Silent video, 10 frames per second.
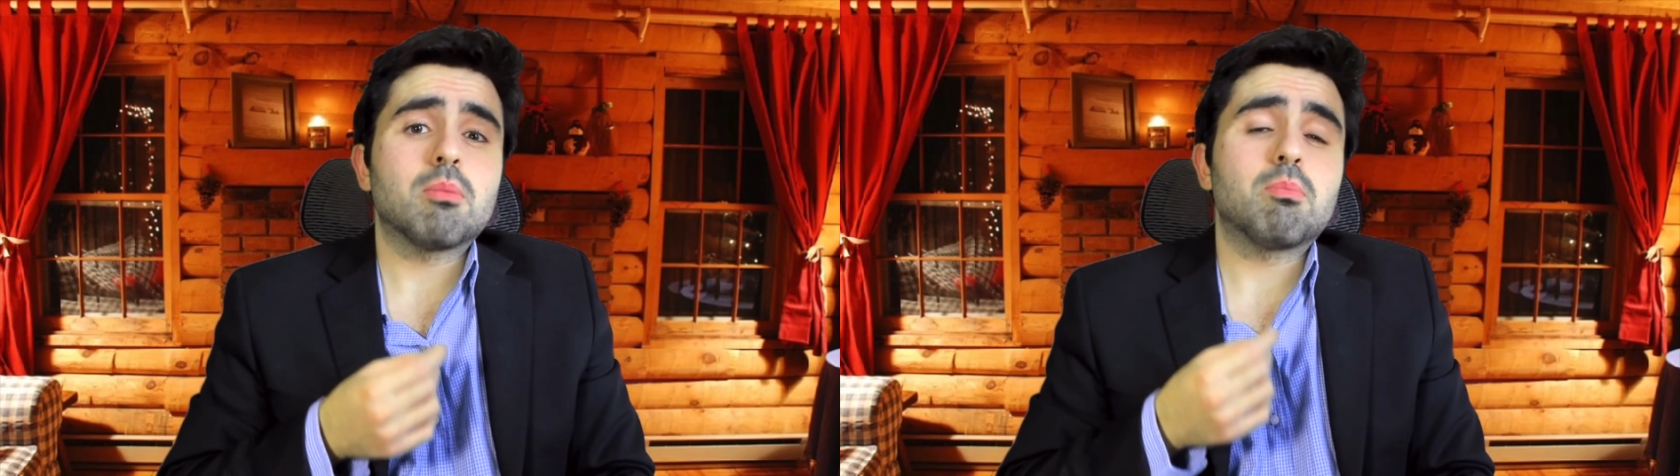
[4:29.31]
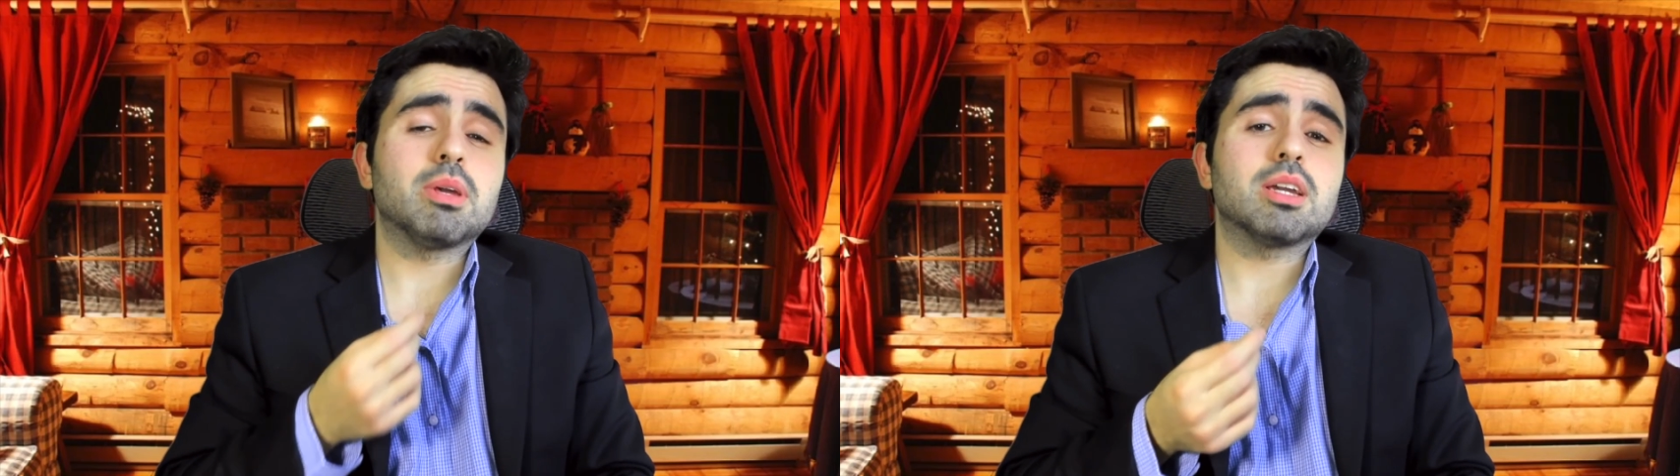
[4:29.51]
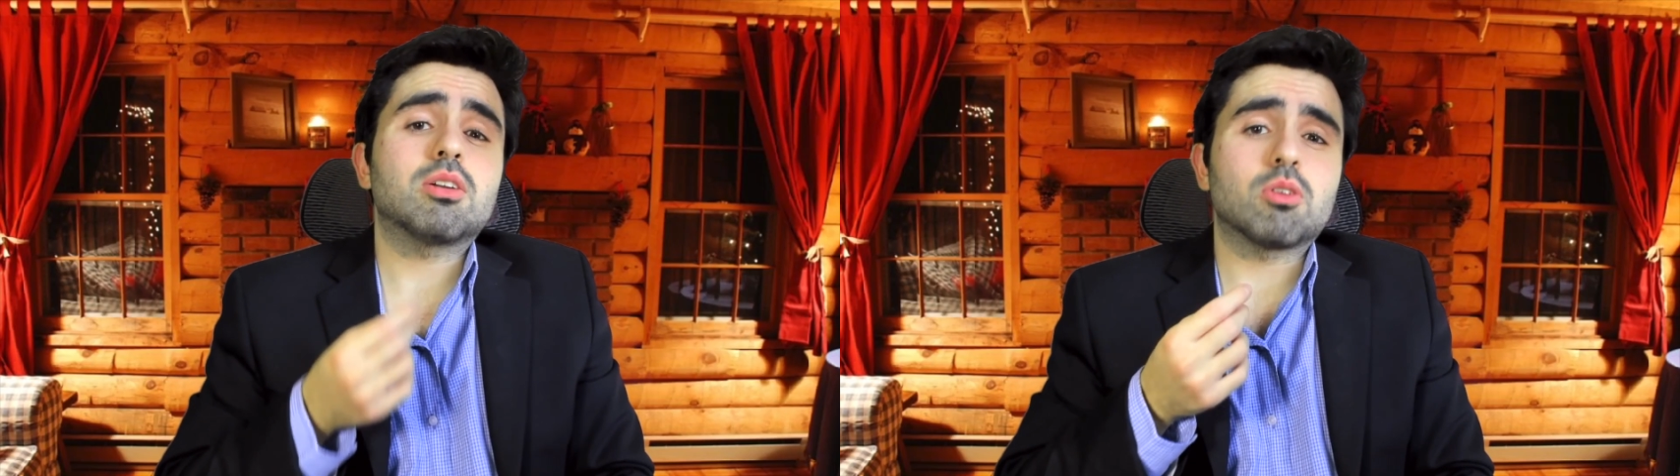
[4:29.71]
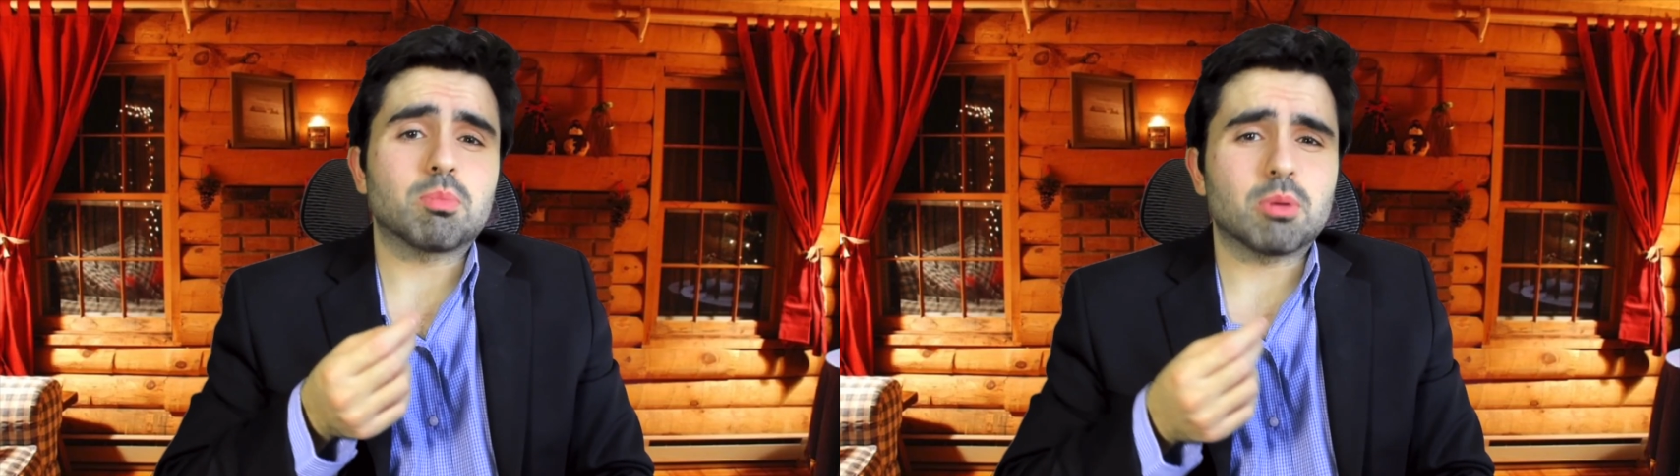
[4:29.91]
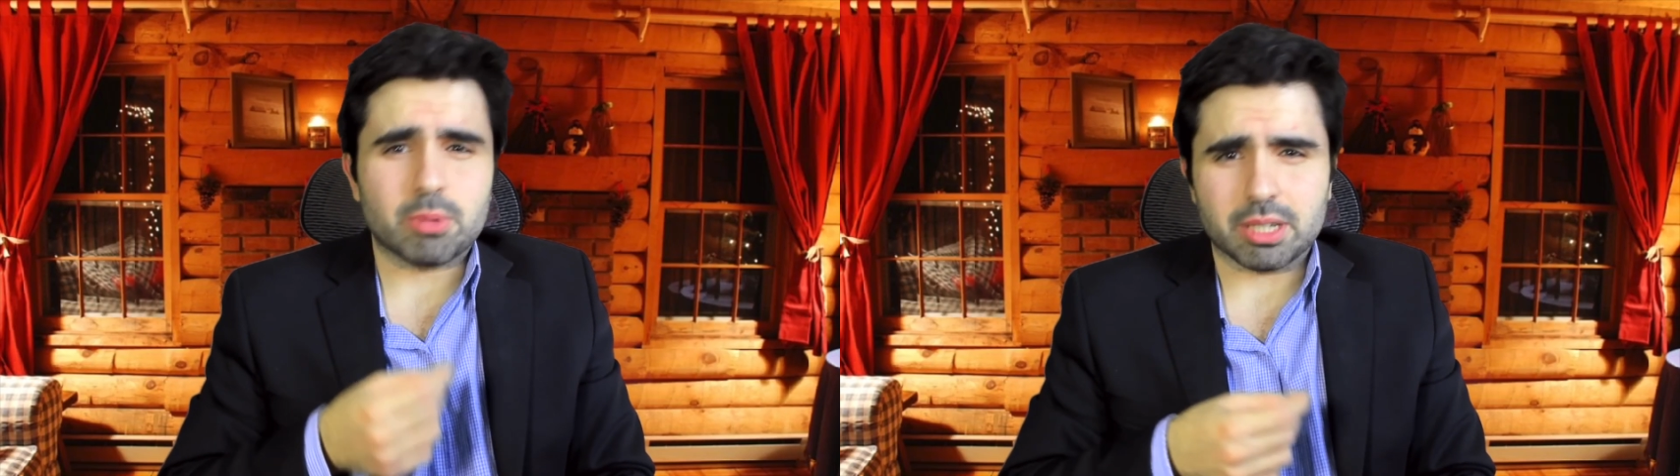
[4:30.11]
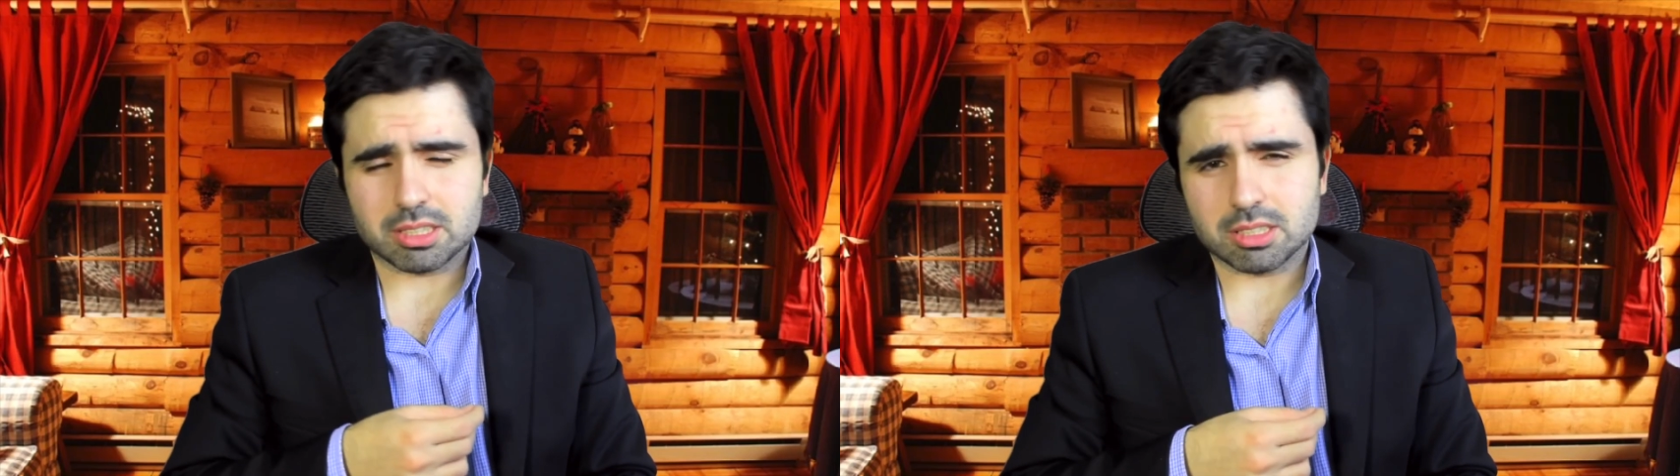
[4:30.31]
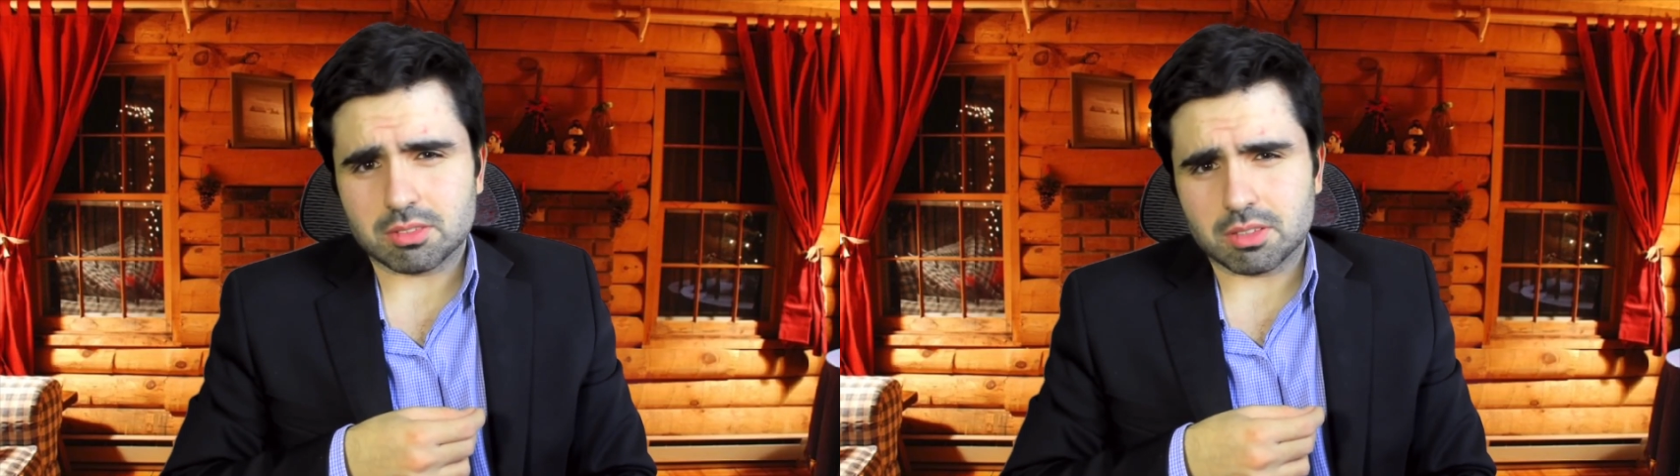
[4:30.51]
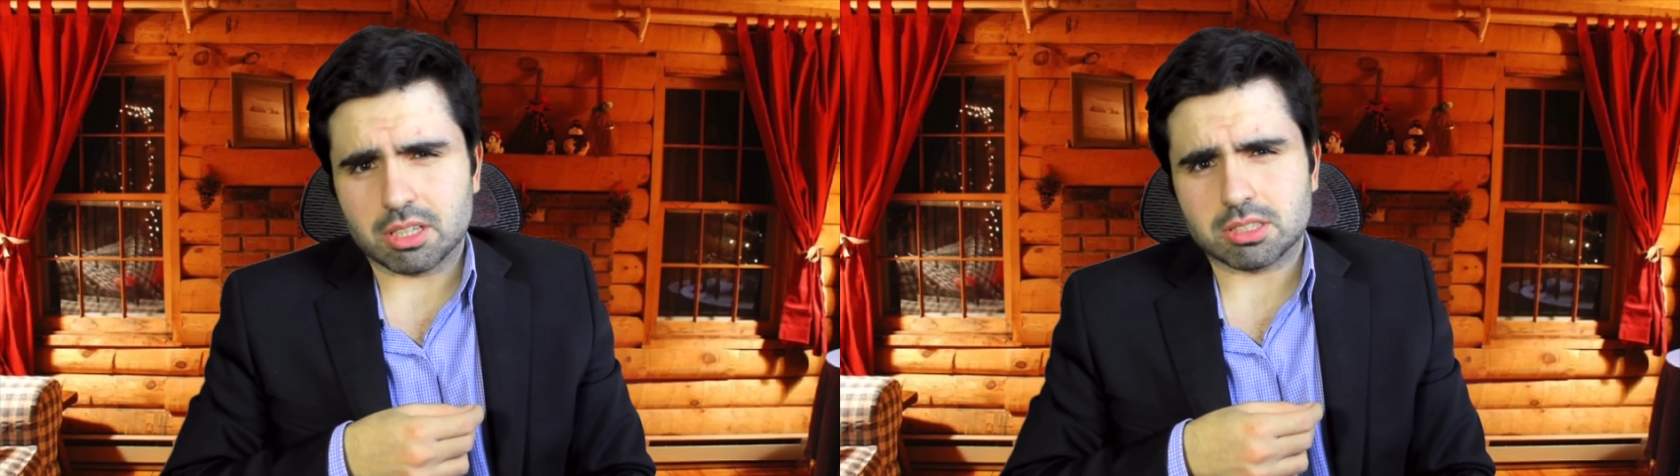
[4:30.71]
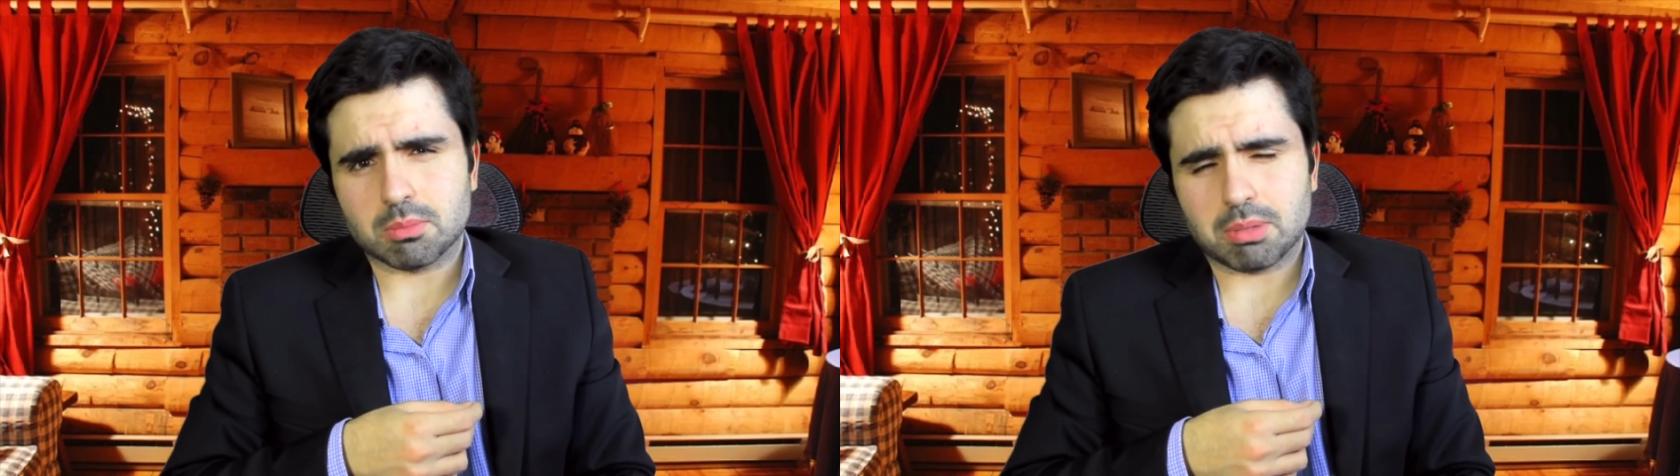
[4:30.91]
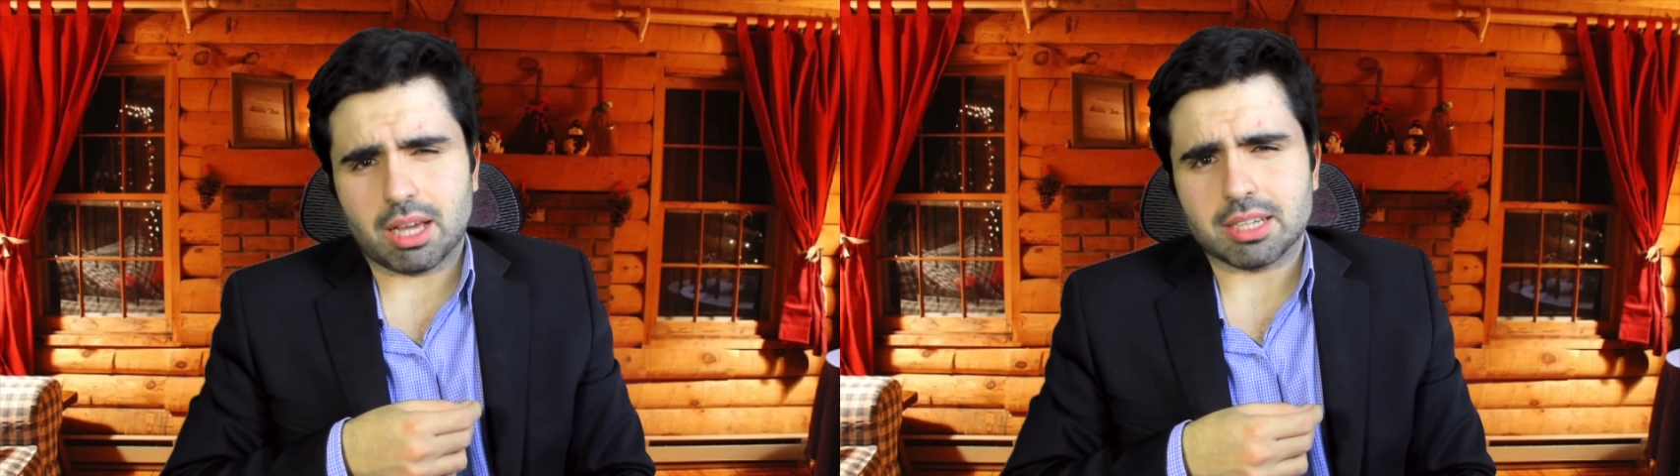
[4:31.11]
big corporations for their
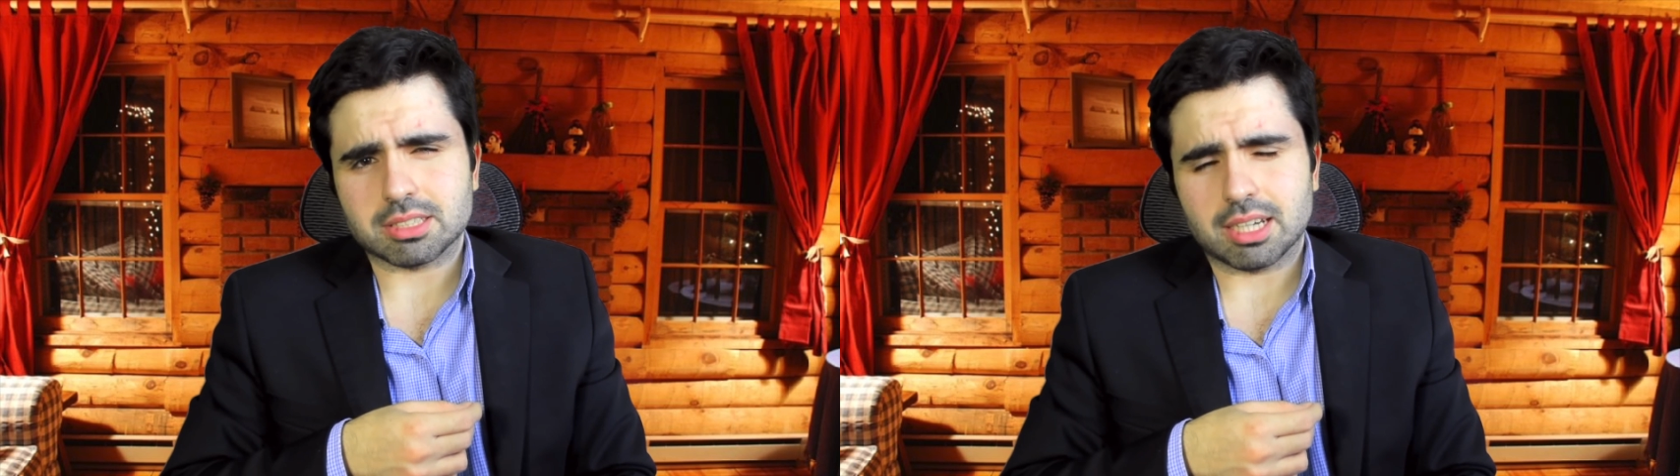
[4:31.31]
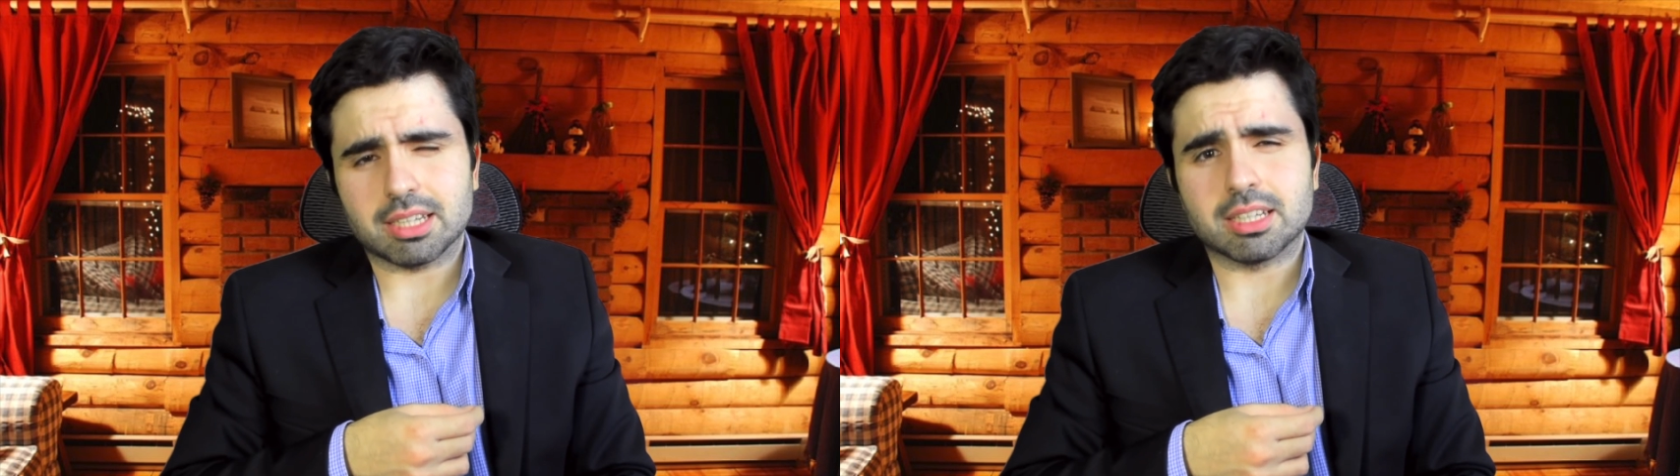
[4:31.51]
supply side,